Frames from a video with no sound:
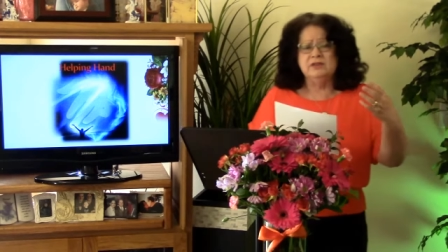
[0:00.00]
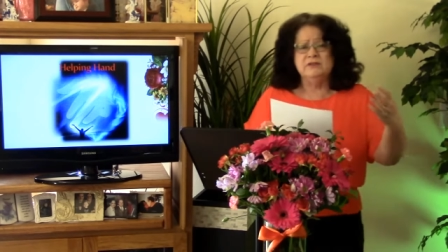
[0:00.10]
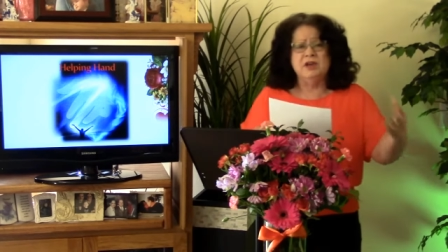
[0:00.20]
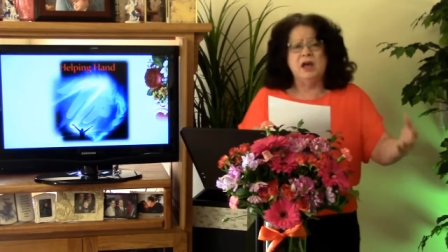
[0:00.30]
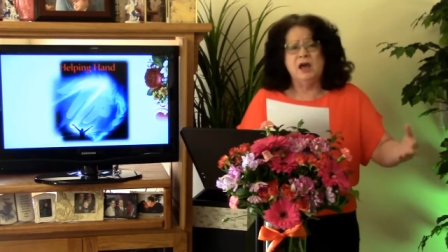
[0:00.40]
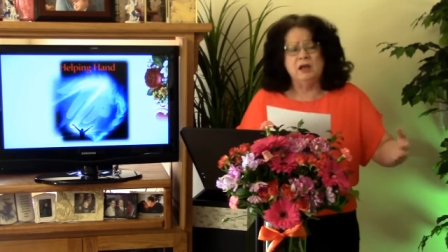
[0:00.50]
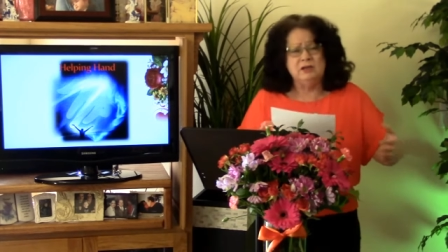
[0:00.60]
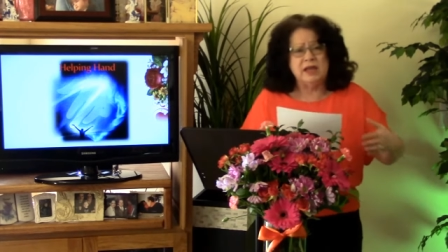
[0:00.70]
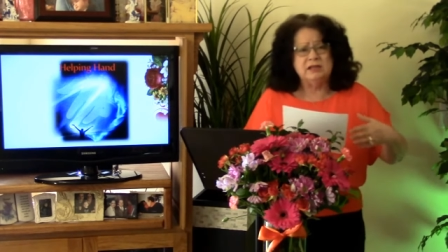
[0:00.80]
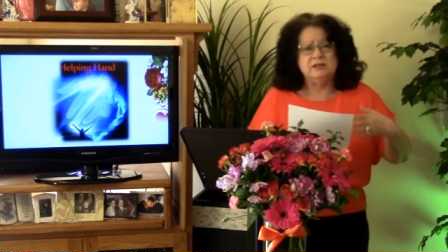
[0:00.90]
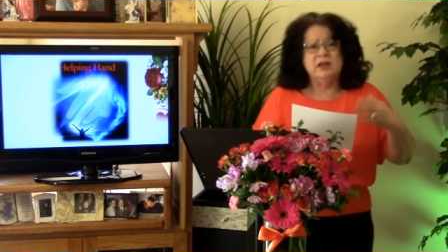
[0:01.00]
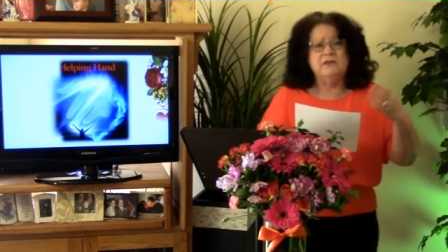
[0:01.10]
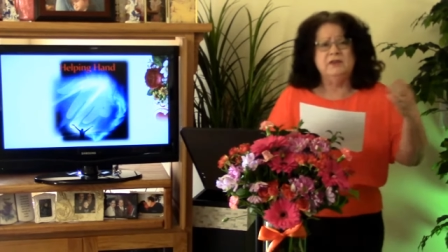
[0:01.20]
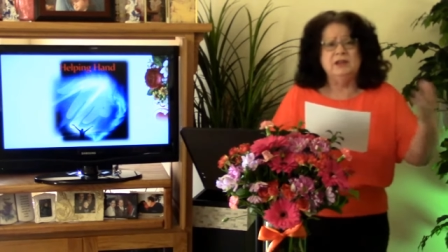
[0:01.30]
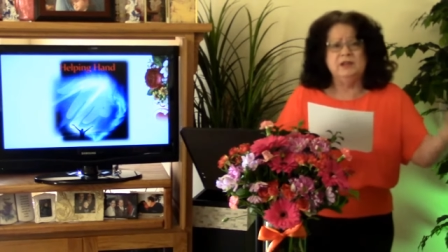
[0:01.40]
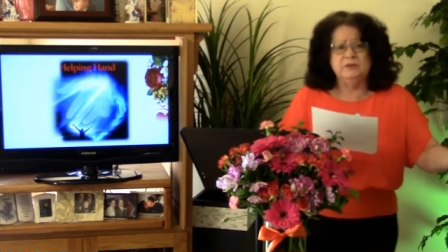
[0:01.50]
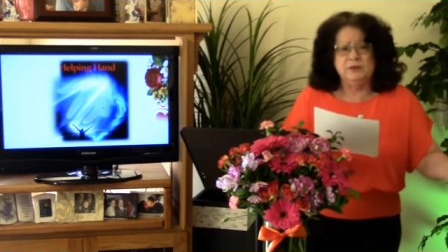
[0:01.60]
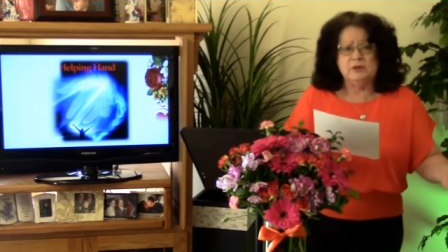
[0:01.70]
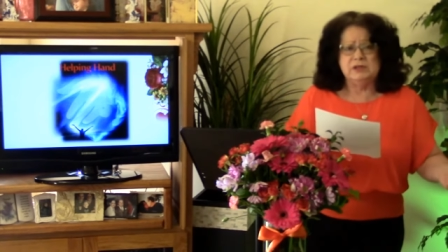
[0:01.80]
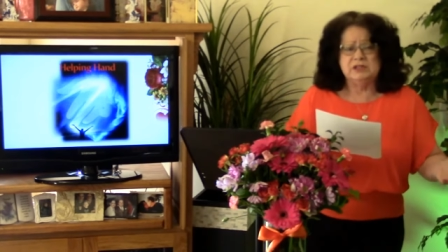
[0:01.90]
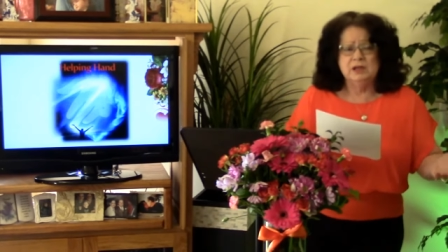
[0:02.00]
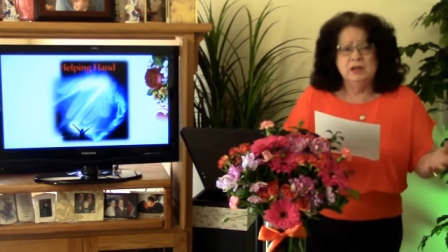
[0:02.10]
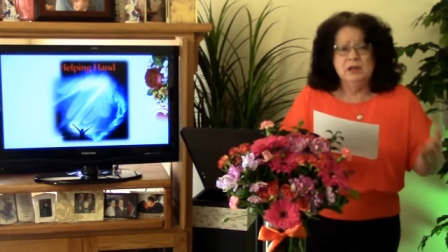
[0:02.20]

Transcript: of God that's of an influence.